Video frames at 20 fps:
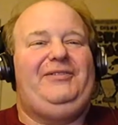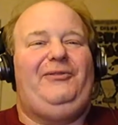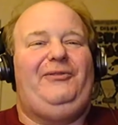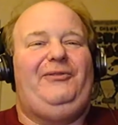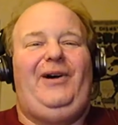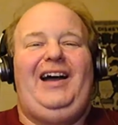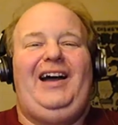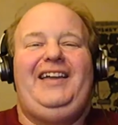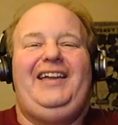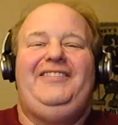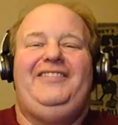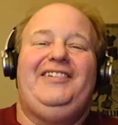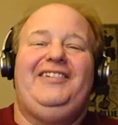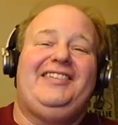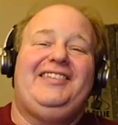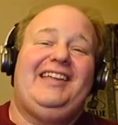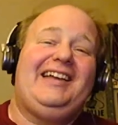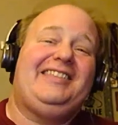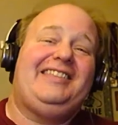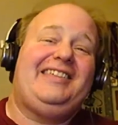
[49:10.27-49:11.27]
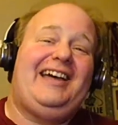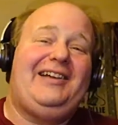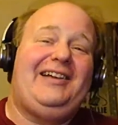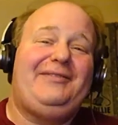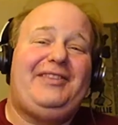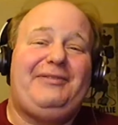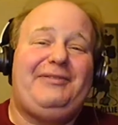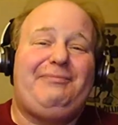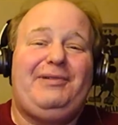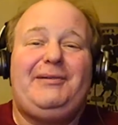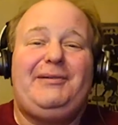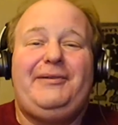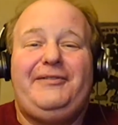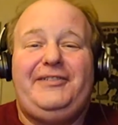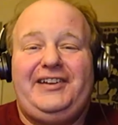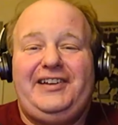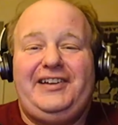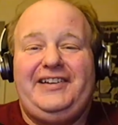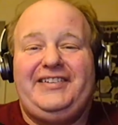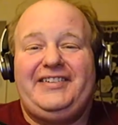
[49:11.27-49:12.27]
why it was like that, the problem of
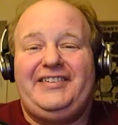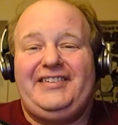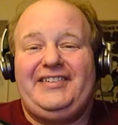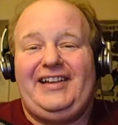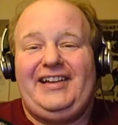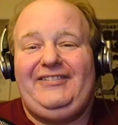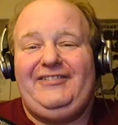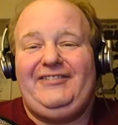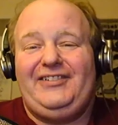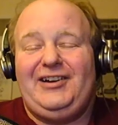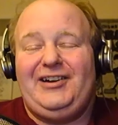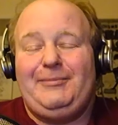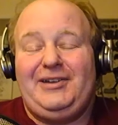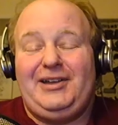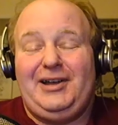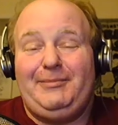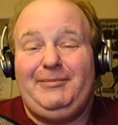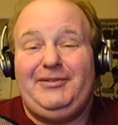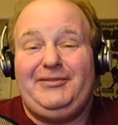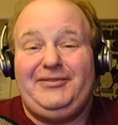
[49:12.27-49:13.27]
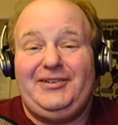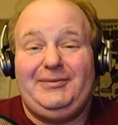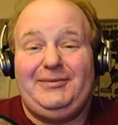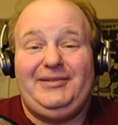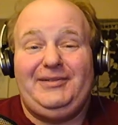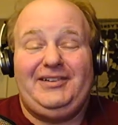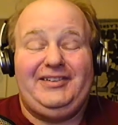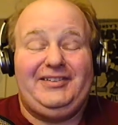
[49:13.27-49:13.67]
it is that where I'm coming from